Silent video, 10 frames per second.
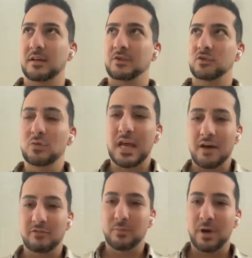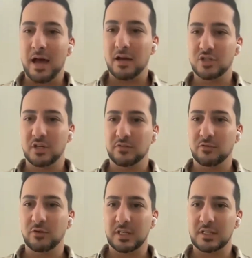do we have a passion
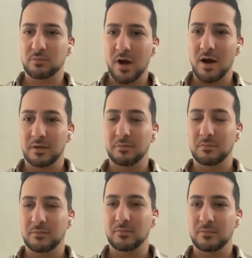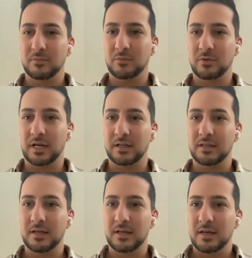for this problem, right?
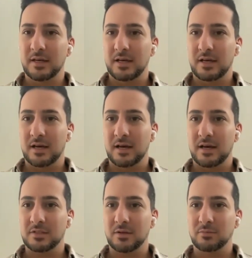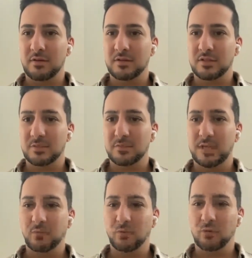Sometimes
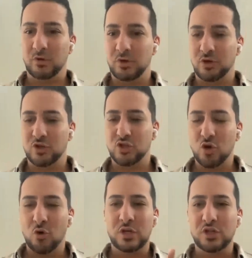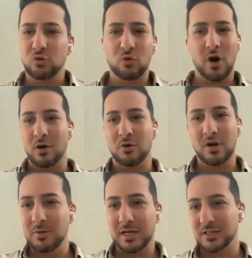people, they're so into, oh, I want
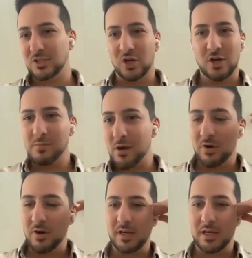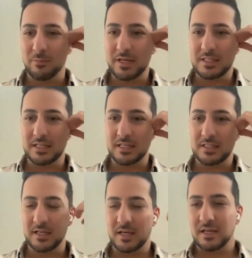to make a startup, I want to make a
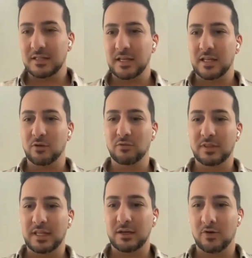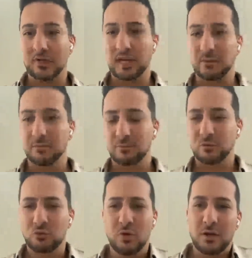business, that they don't think, okay,
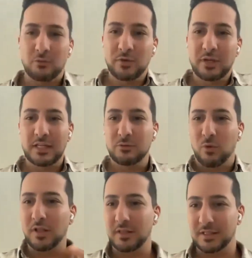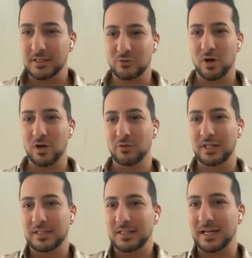do I really want this? Do I
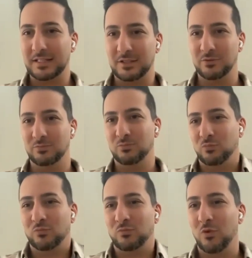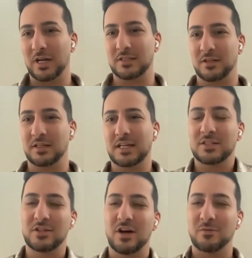really like to focus on it? Yeah,
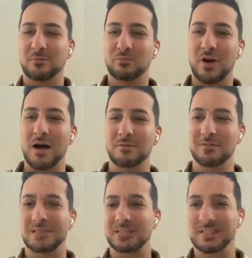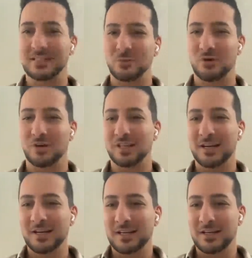there's a lot of problems that exist in the world.
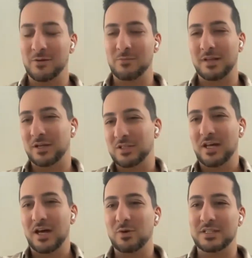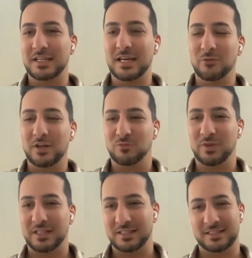You know, there's a lot of ways to get rich,
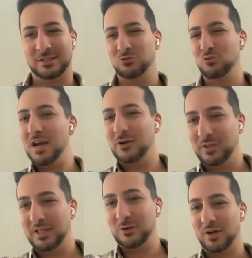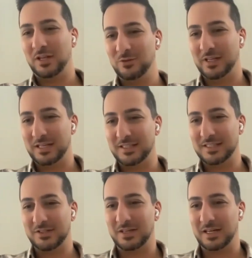but do I really want to do this,
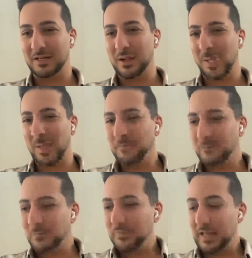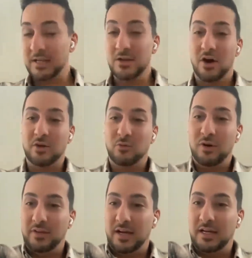right? Another one
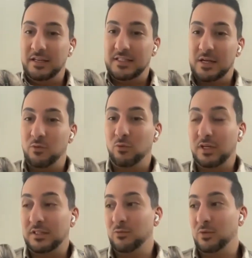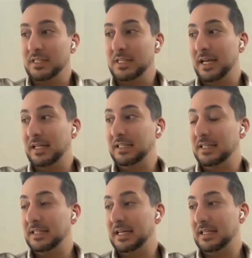of the ideas that we worked in was an
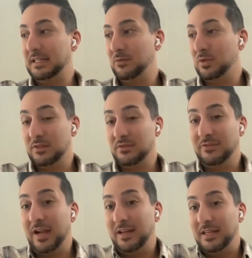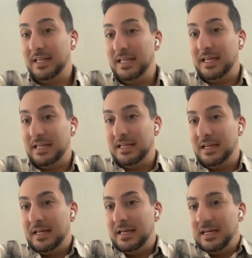idea that was very needed.
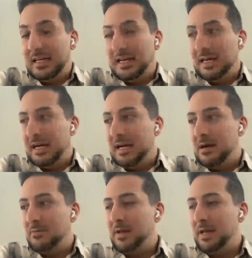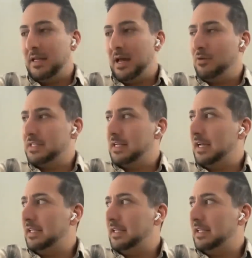And that was an